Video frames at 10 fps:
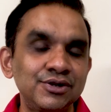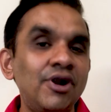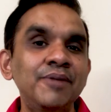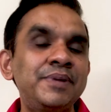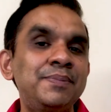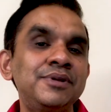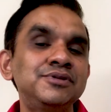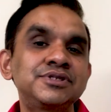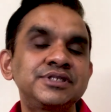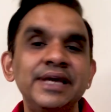a lot of people
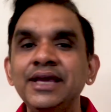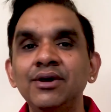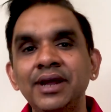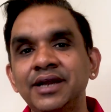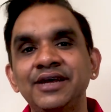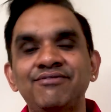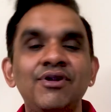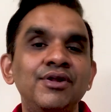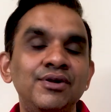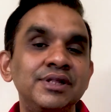used to say, hey, you're like a
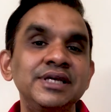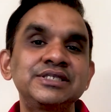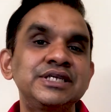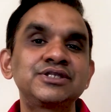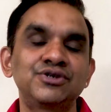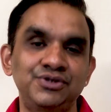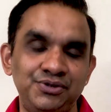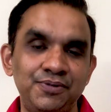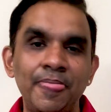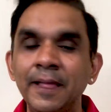Teflon, nothing sticks on
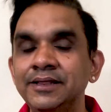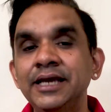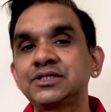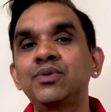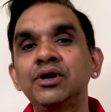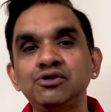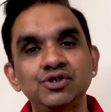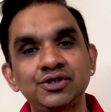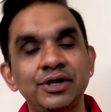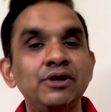you. That's what you
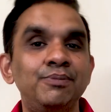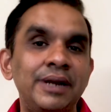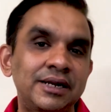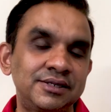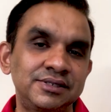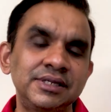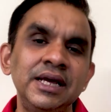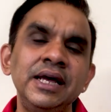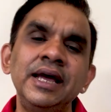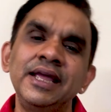should try to practice.
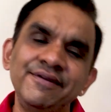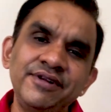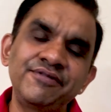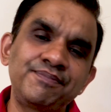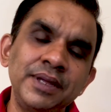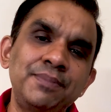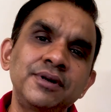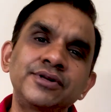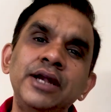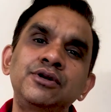Even if people
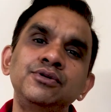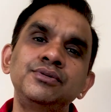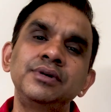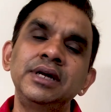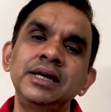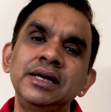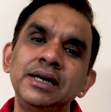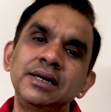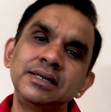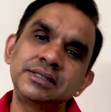try to
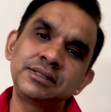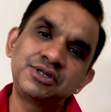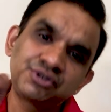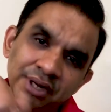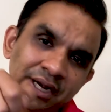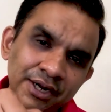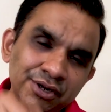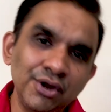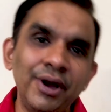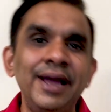drill into
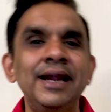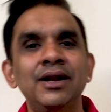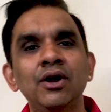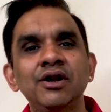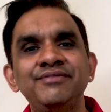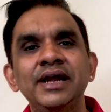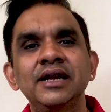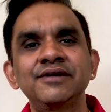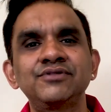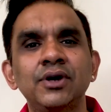your head a lot of
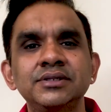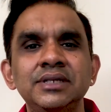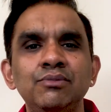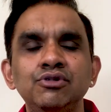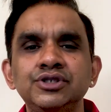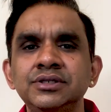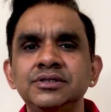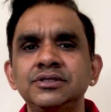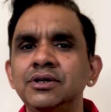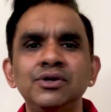negative thoughts and
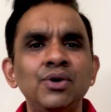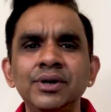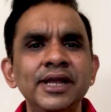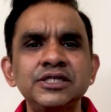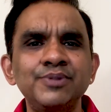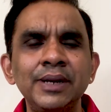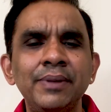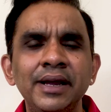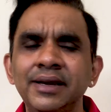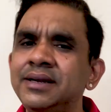emotions, don't get swayed
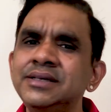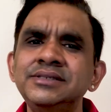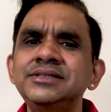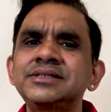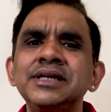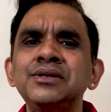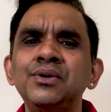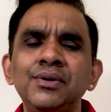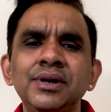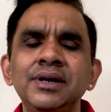by it. Just
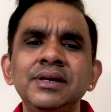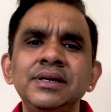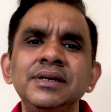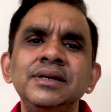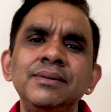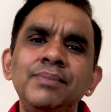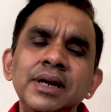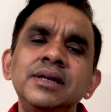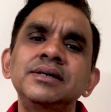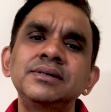ignore,
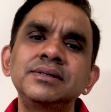but